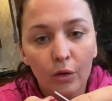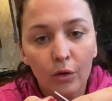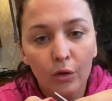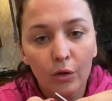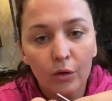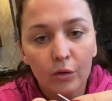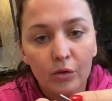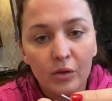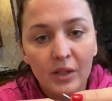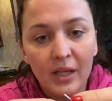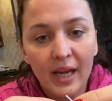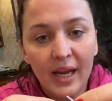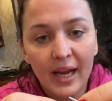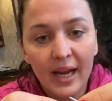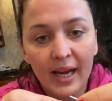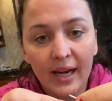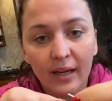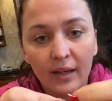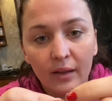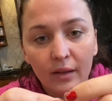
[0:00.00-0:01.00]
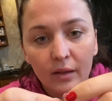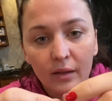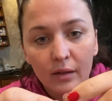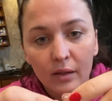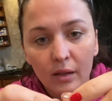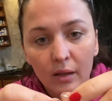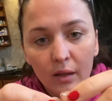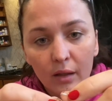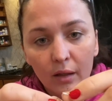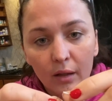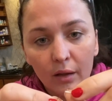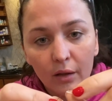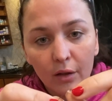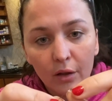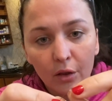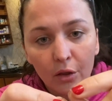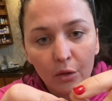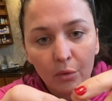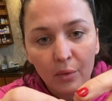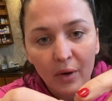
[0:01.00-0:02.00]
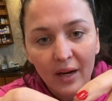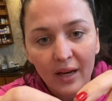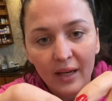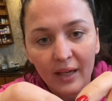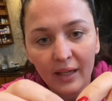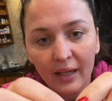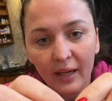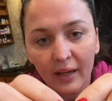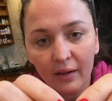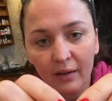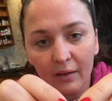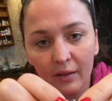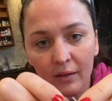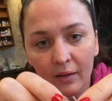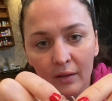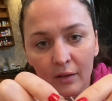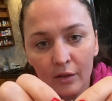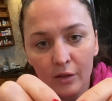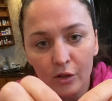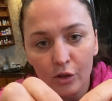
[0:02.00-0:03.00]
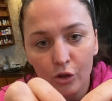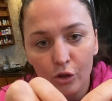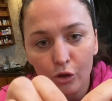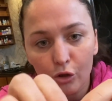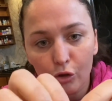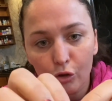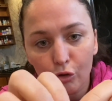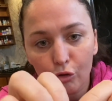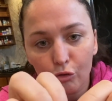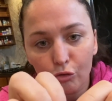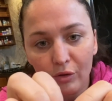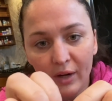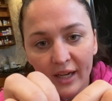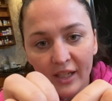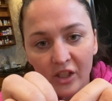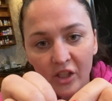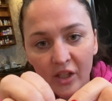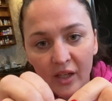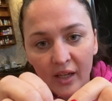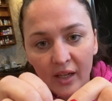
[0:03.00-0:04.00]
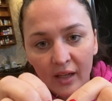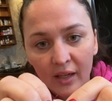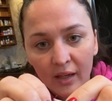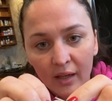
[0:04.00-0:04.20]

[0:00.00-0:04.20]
you take the threading needle, stretch it,